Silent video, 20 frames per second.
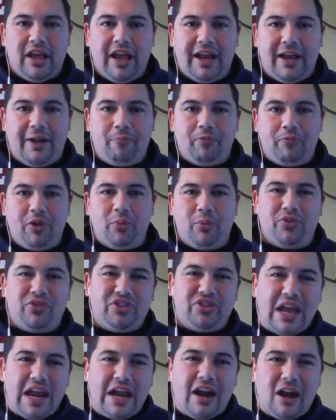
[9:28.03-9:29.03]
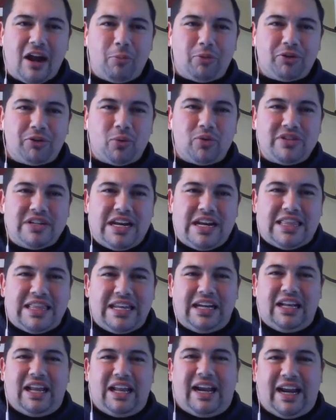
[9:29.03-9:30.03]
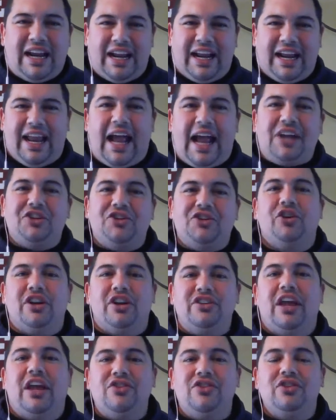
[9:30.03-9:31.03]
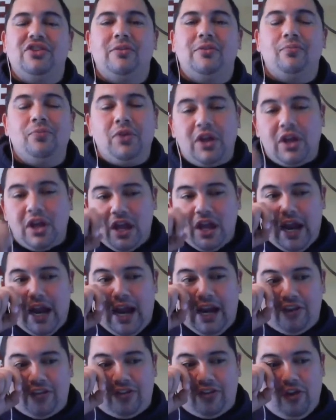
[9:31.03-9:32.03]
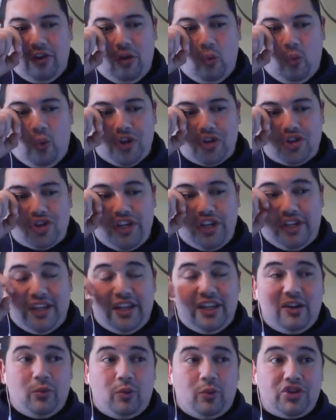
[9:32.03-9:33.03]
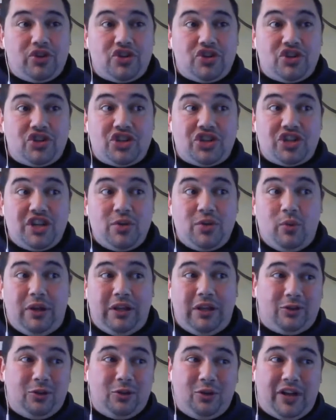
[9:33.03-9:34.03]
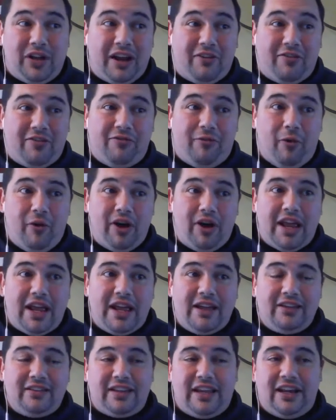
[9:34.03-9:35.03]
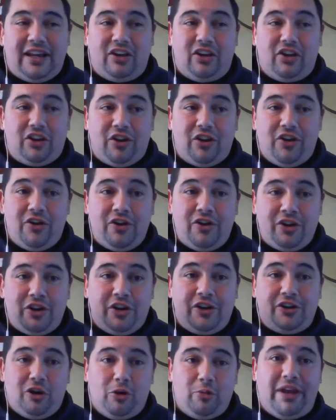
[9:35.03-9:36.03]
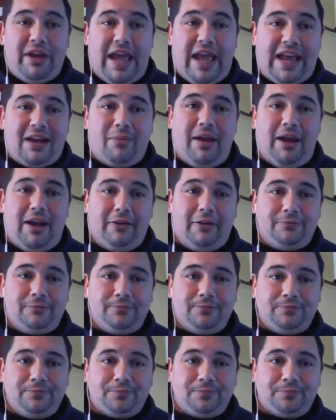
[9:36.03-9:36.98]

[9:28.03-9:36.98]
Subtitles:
Like, it was there, but there wasn't anything to like kind of catch your attention. And so what she did was she went through in like 4 days and learned Adobe Animate,